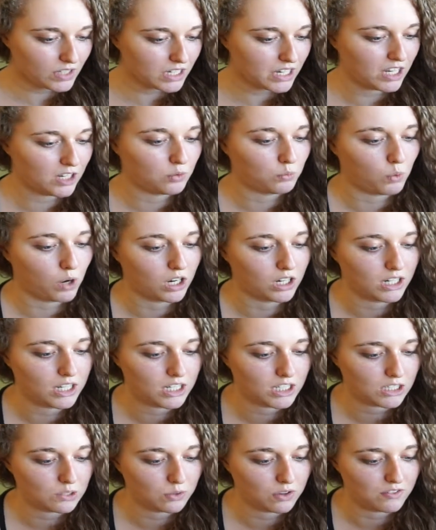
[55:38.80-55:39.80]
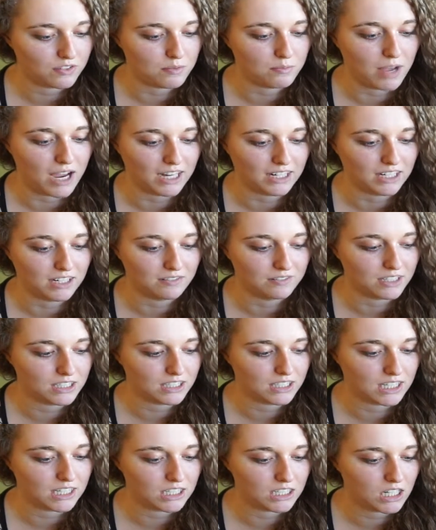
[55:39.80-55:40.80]
in oneness with a
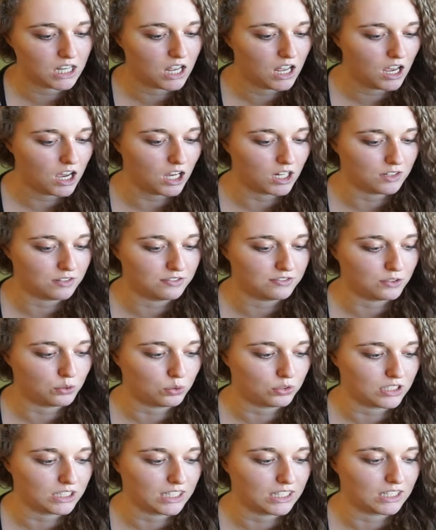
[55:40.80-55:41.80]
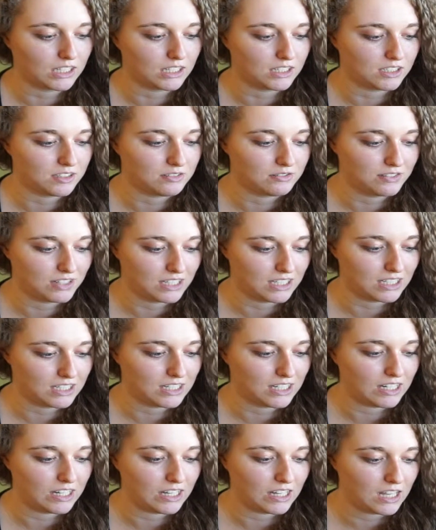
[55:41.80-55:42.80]
magnificent, unfolding
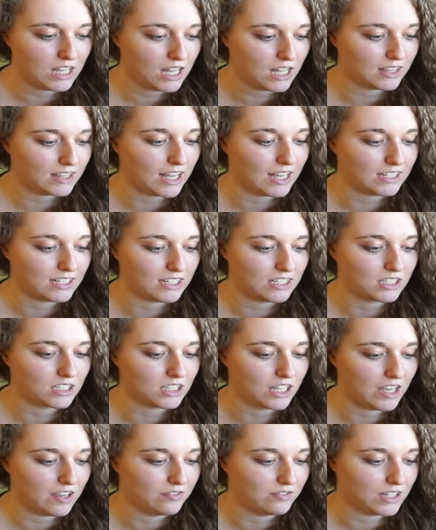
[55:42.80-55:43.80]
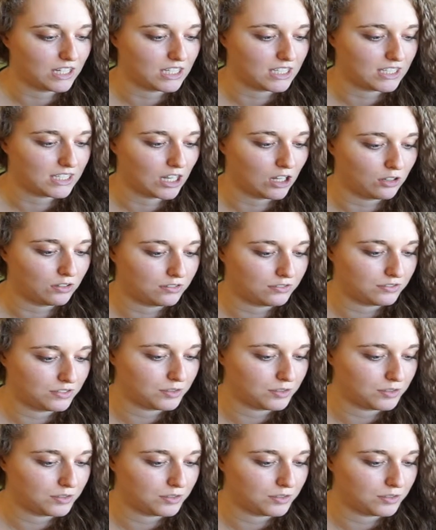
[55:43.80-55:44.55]
divinity that is life itself.